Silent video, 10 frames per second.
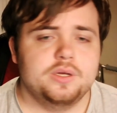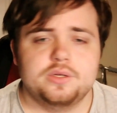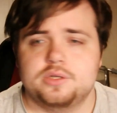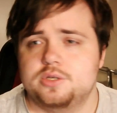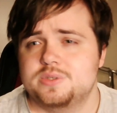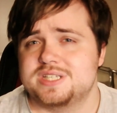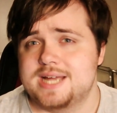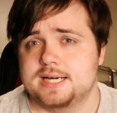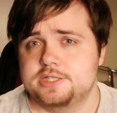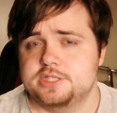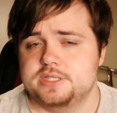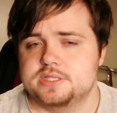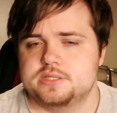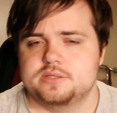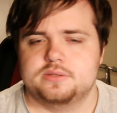Use
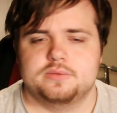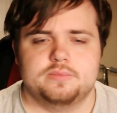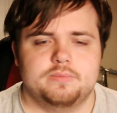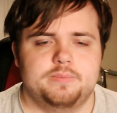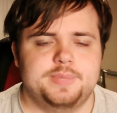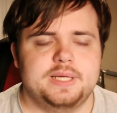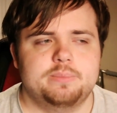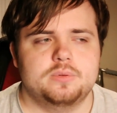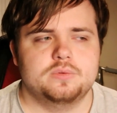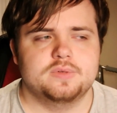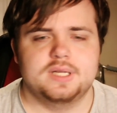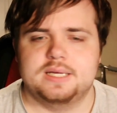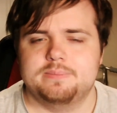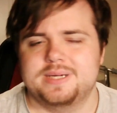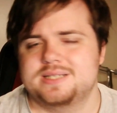analogies. People
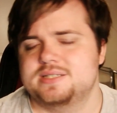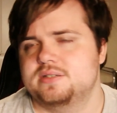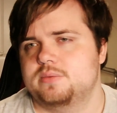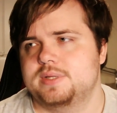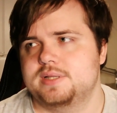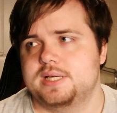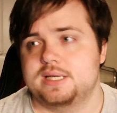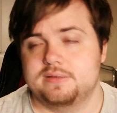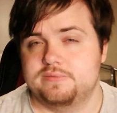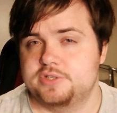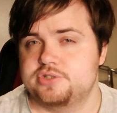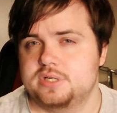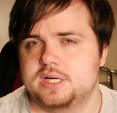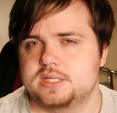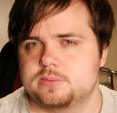relate better when they can
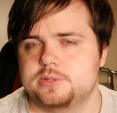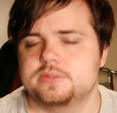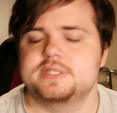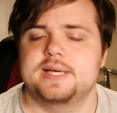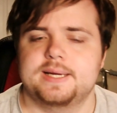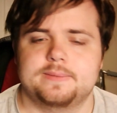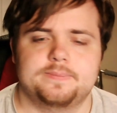visualize what you're saying.